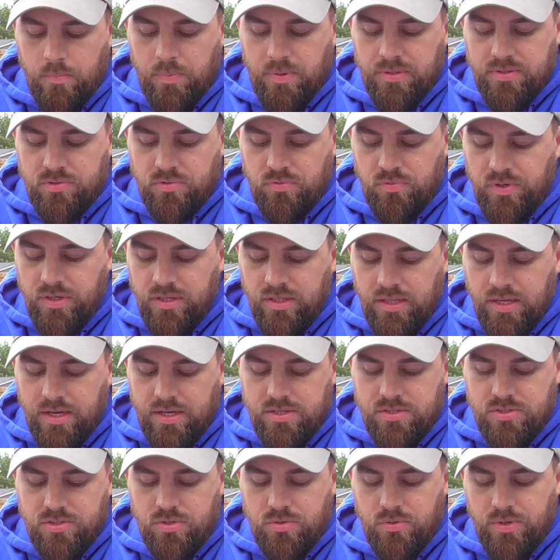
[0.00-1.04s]
but to
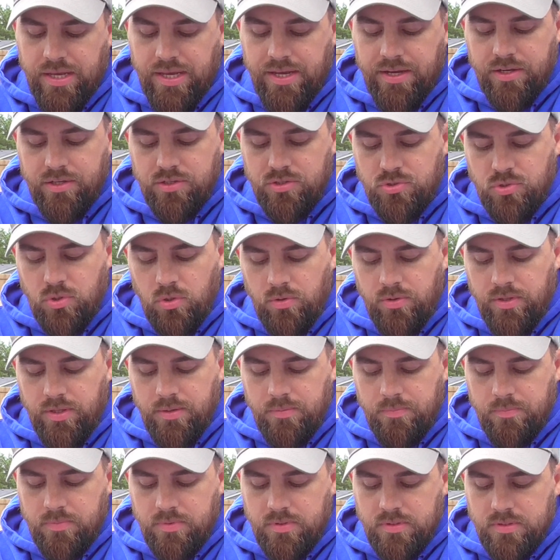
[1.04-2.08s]
realize you can't control them.